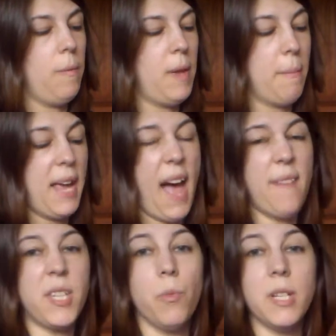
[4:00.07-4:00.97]
It might have
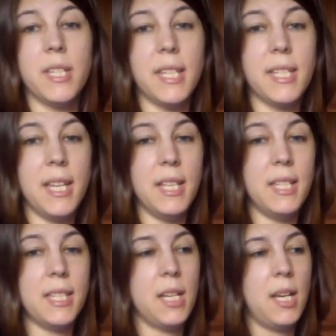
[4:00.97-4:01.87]
some
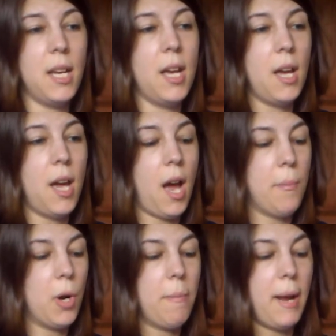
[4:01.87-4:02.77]
resistance,
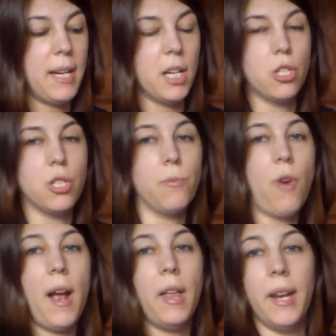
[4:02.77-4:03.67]
or it might need some
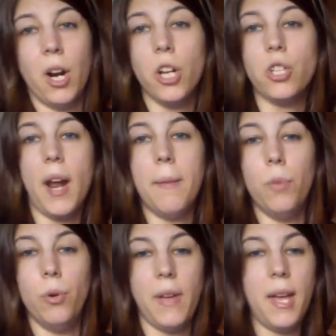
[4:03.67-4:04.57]
trial and error to try to
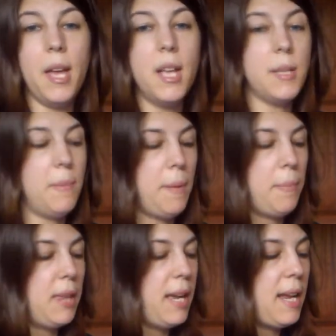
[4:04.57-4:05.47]
move it, to
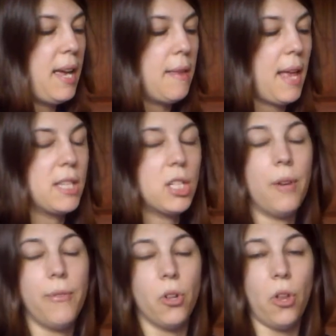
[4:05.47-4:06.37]
manipulate it, and that's
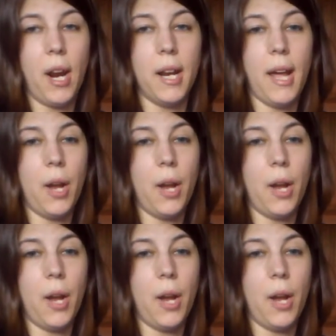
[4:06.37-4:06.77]
good for their hand-eye